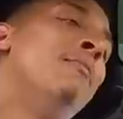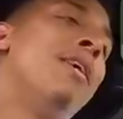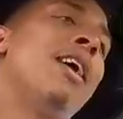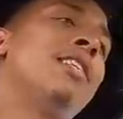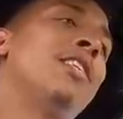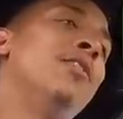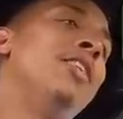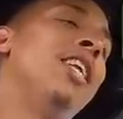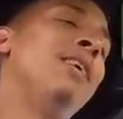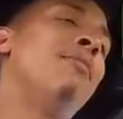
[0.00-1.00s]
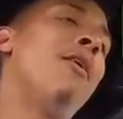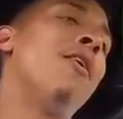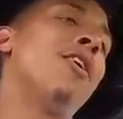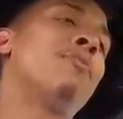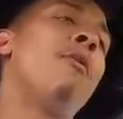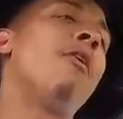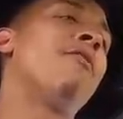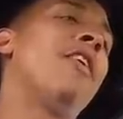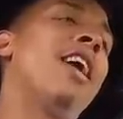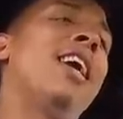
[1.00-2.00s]
man, I used to still dilly bars,
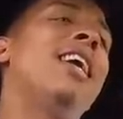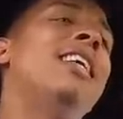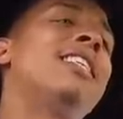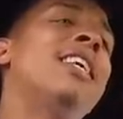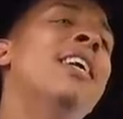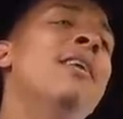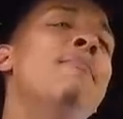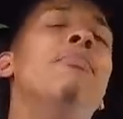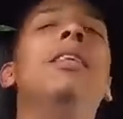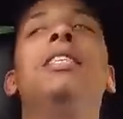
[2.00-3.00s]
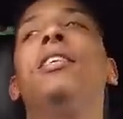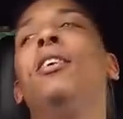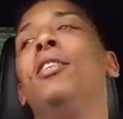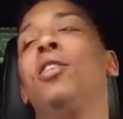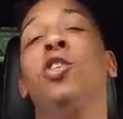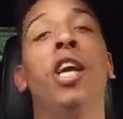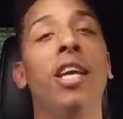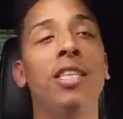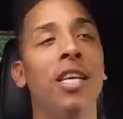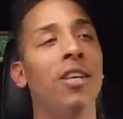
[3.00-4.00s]
parfaits blizzards,
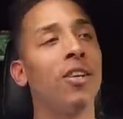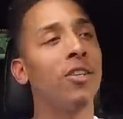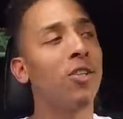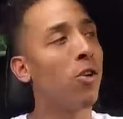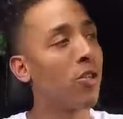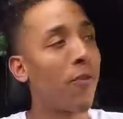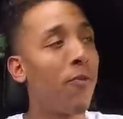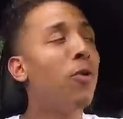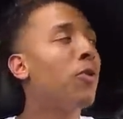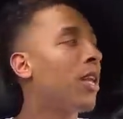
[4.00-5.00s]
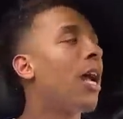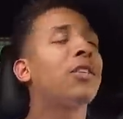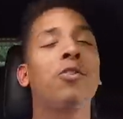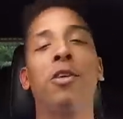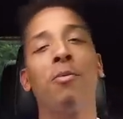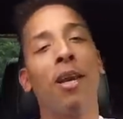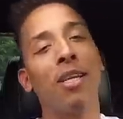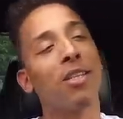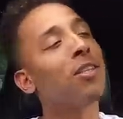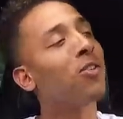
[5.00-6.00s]
chicken tenders, you know, just food and ice cream,
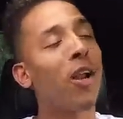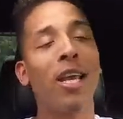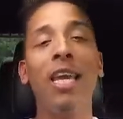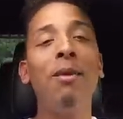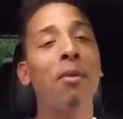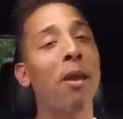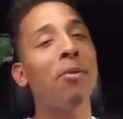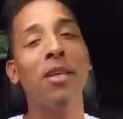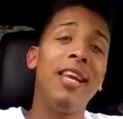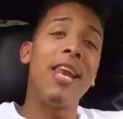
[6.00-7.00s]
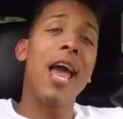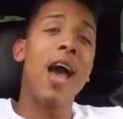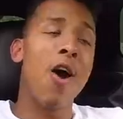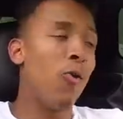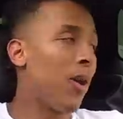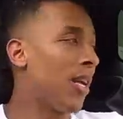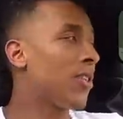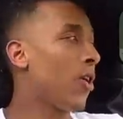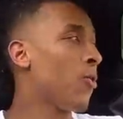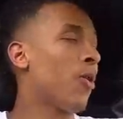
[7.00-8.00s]
man. Just trying to eat, baby. Now, when I
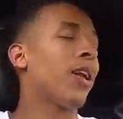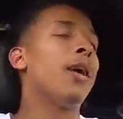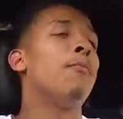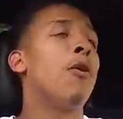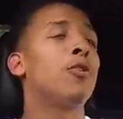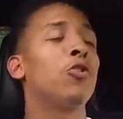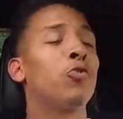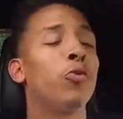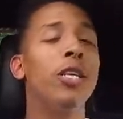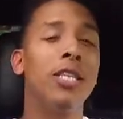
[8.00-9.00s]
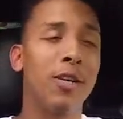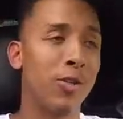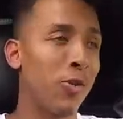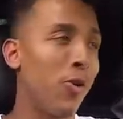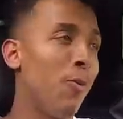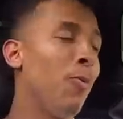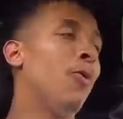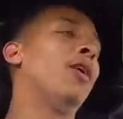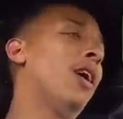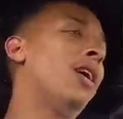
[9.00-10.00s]
started working at Marshall's retail store,
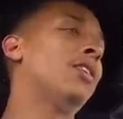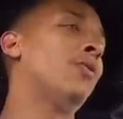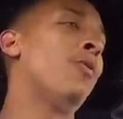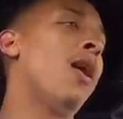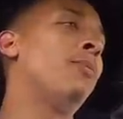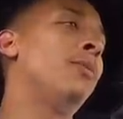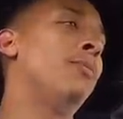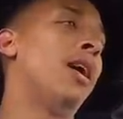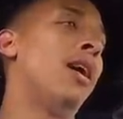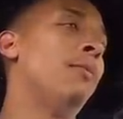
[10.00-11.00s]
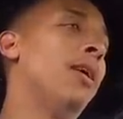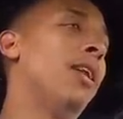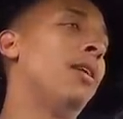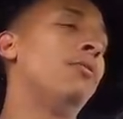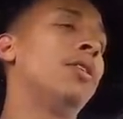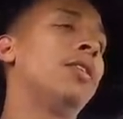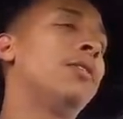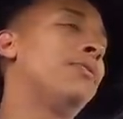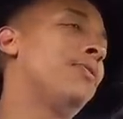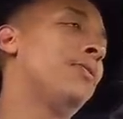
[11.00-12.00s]
boy, I used to rob them blind, man. That was